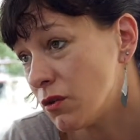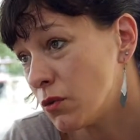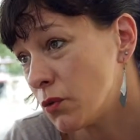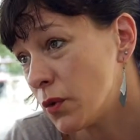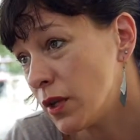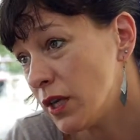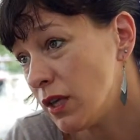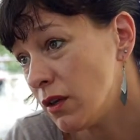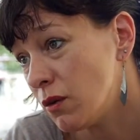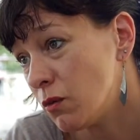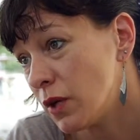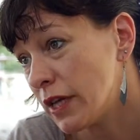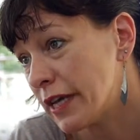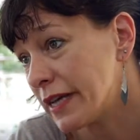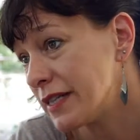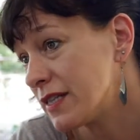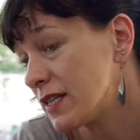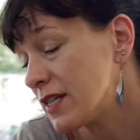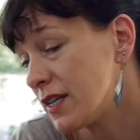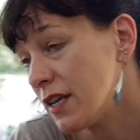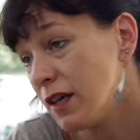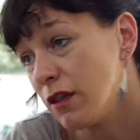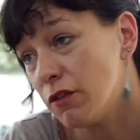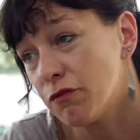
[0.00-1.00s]
we can
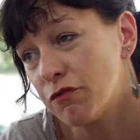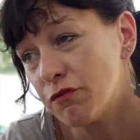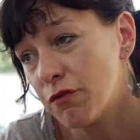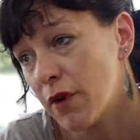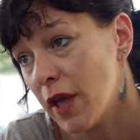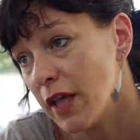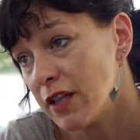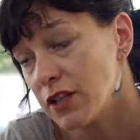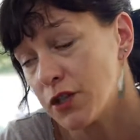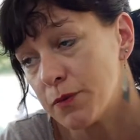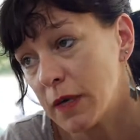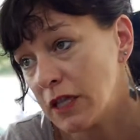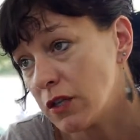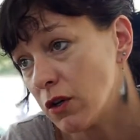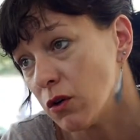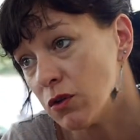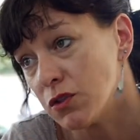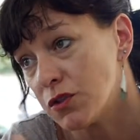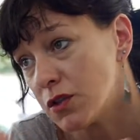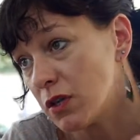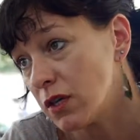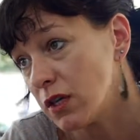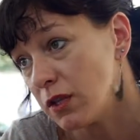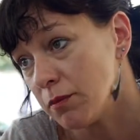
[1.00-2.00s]
see in France, but
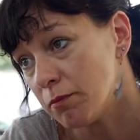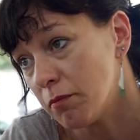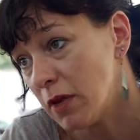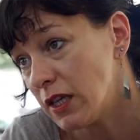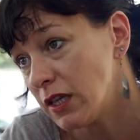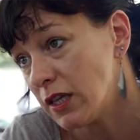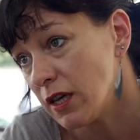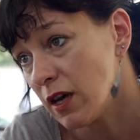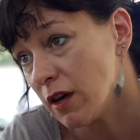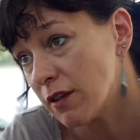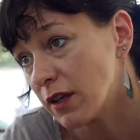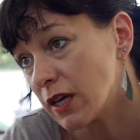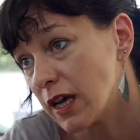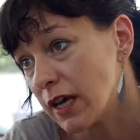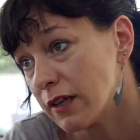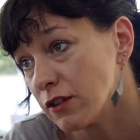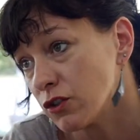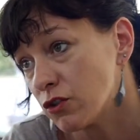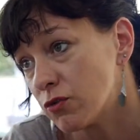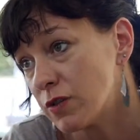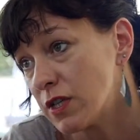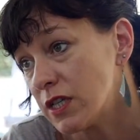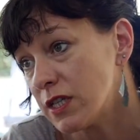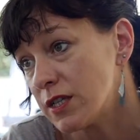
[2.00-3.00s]
also in many other
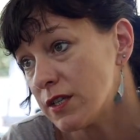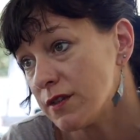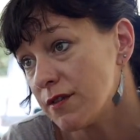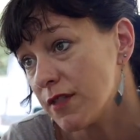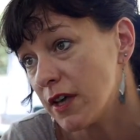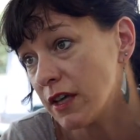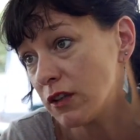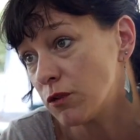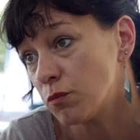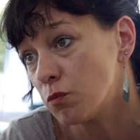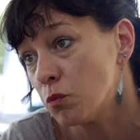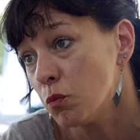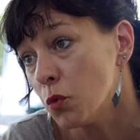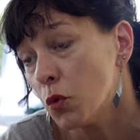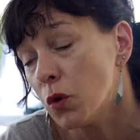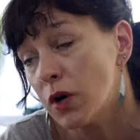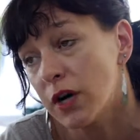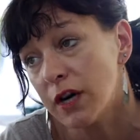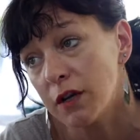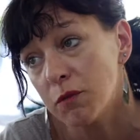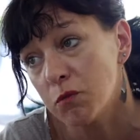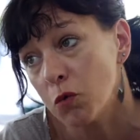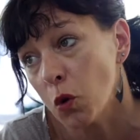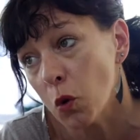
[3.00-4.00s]
countries, that
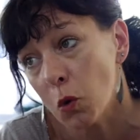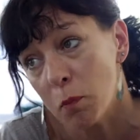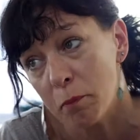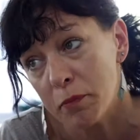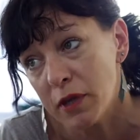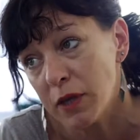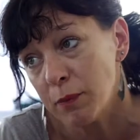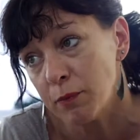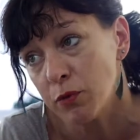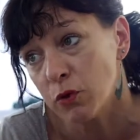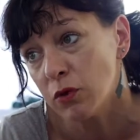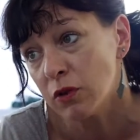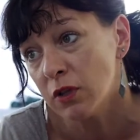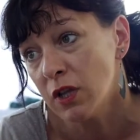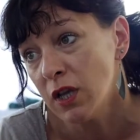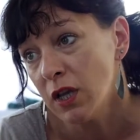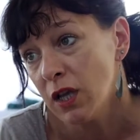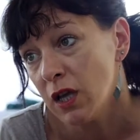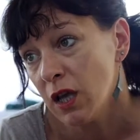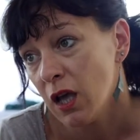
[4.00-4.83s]
more and more people